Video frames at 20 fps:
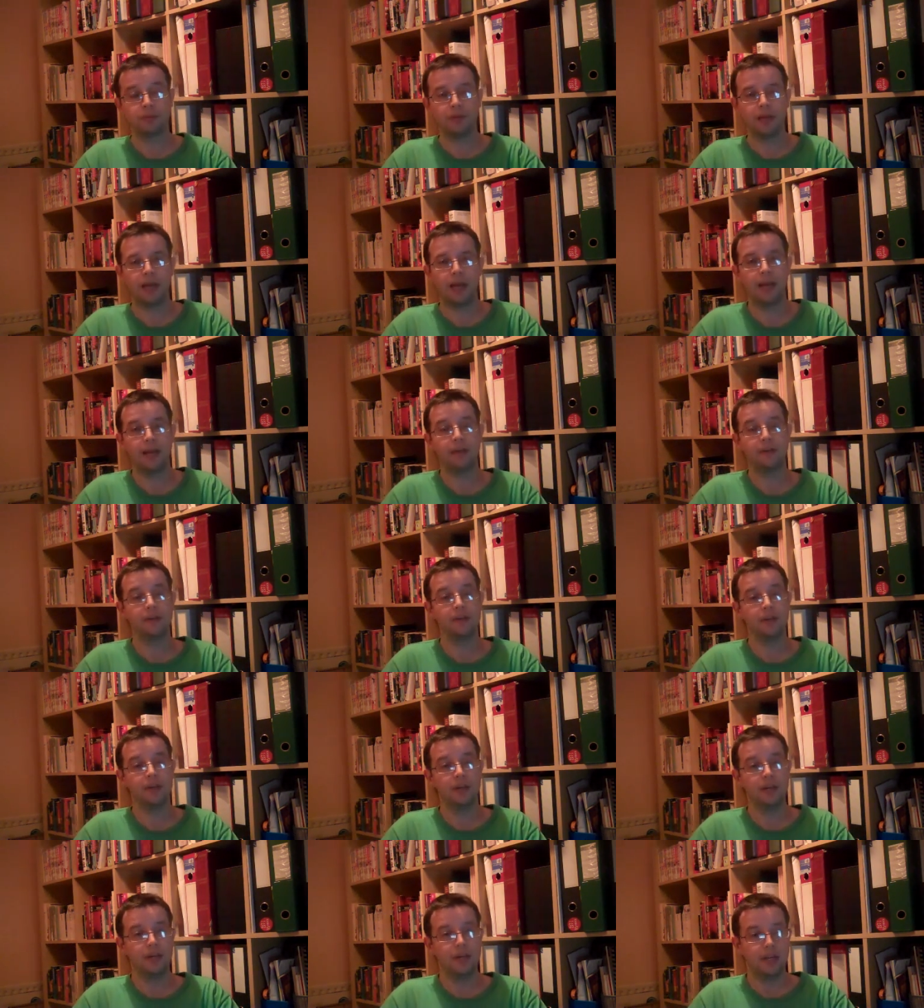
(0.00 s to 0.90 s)
and
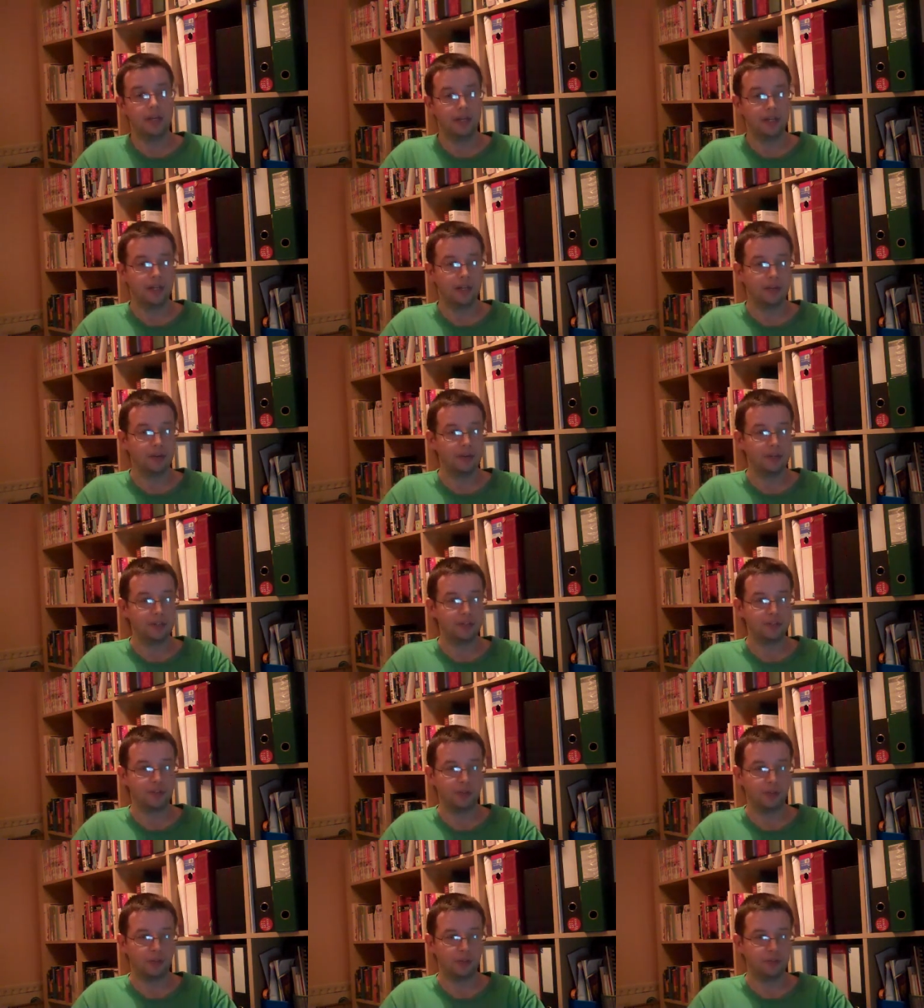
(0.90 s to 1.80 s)
it's
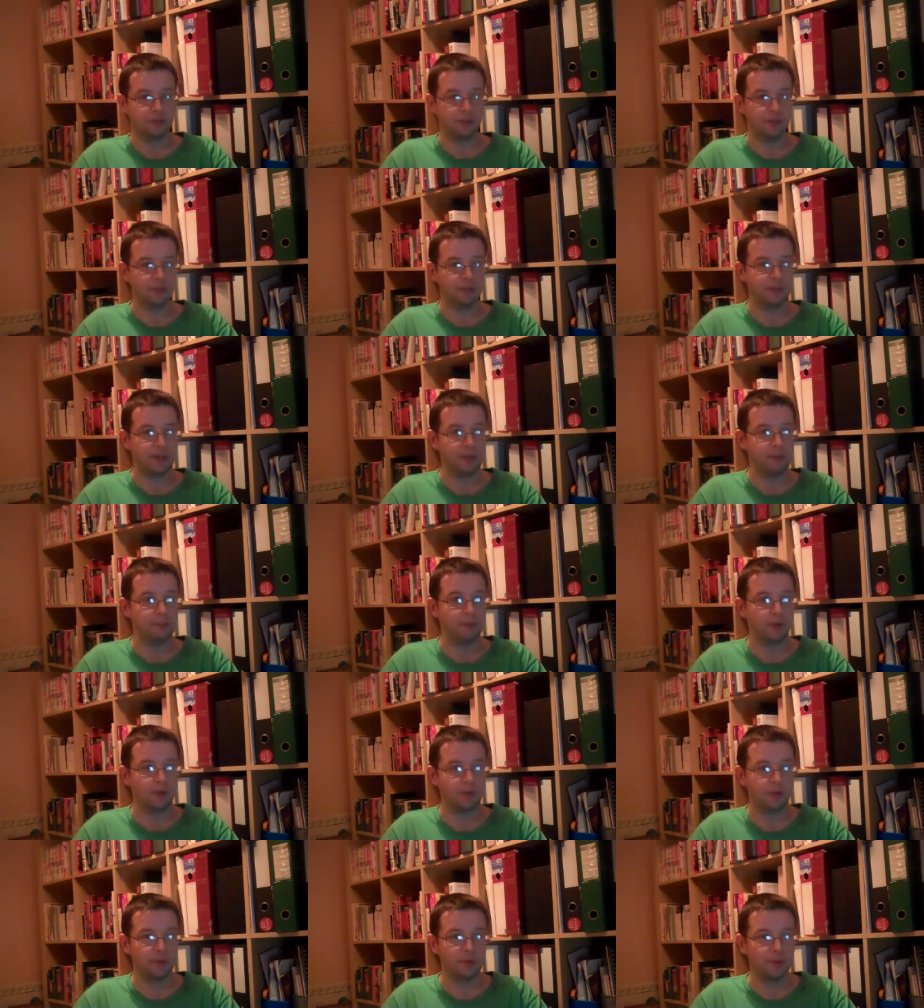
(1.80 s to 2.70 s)
got the full event
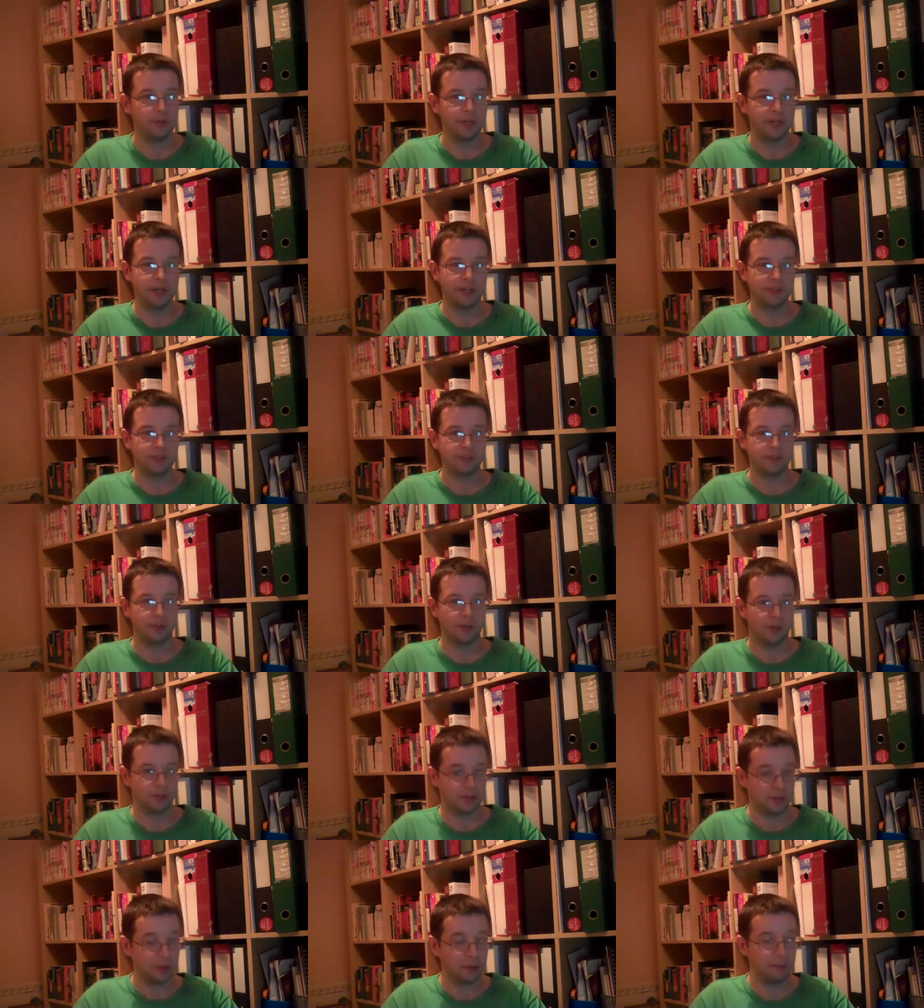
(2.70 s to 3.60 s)
model, it's
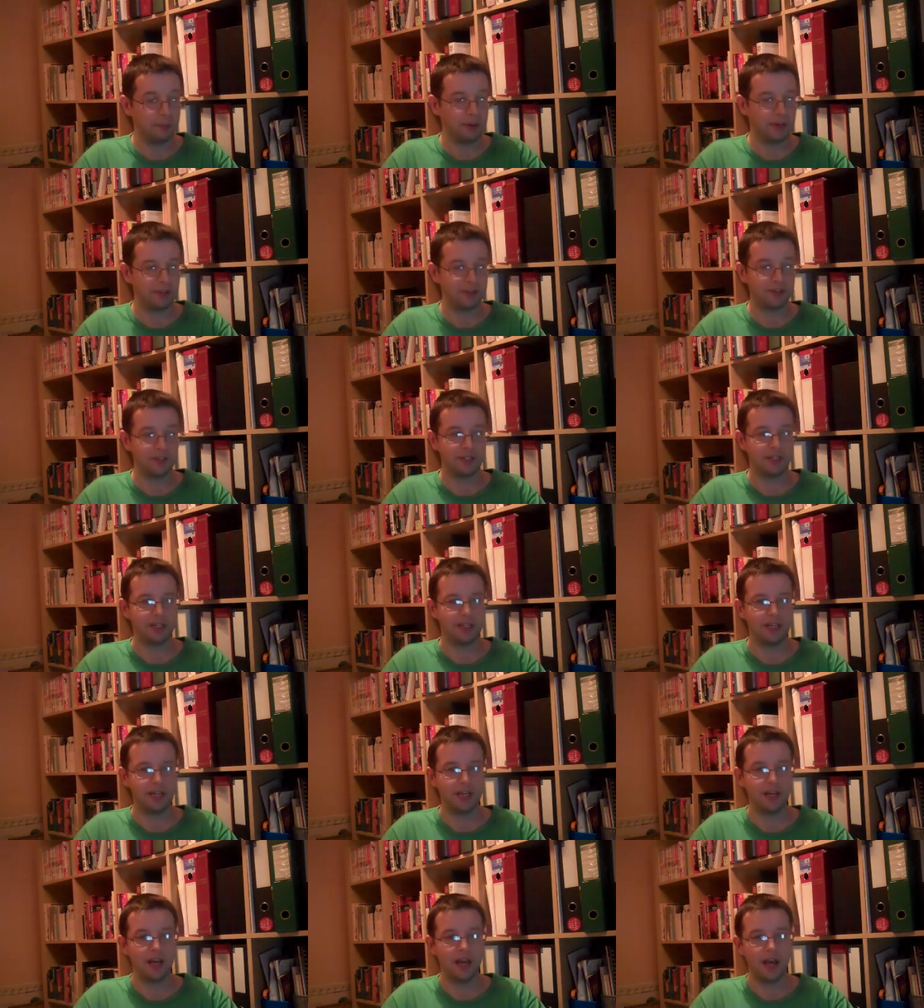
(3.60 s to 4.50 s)
got
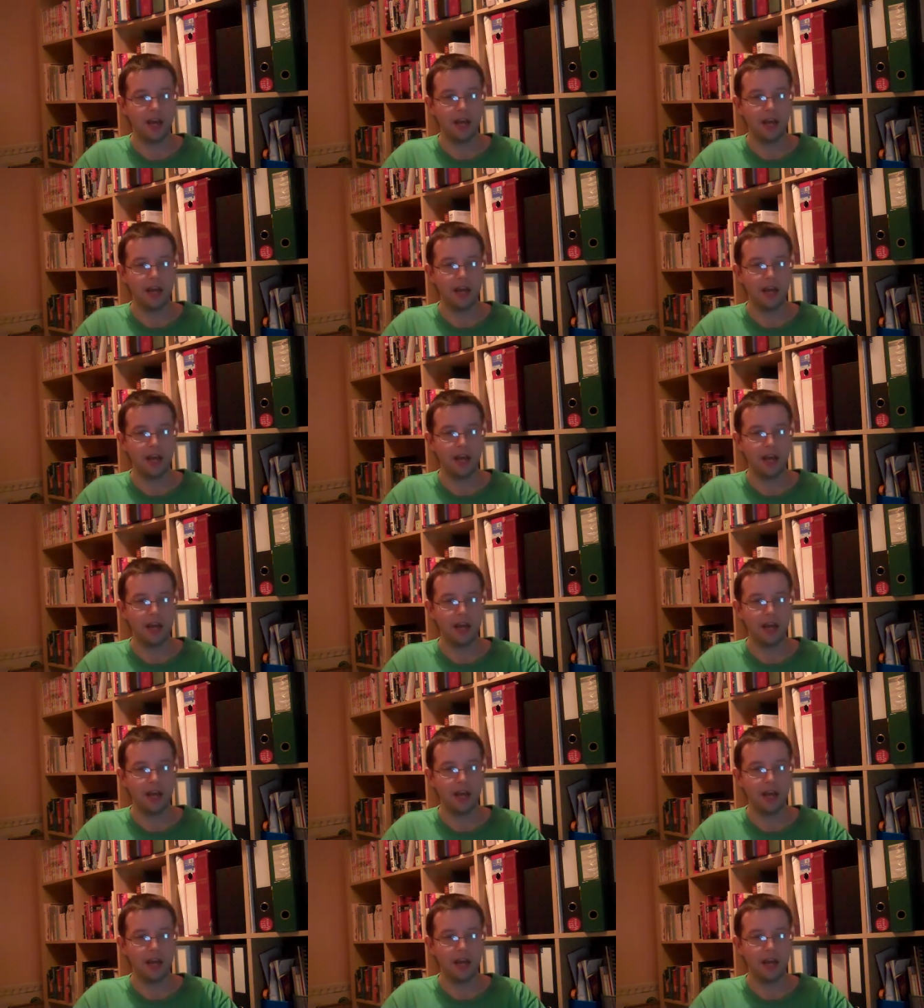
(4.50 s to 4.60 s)
basically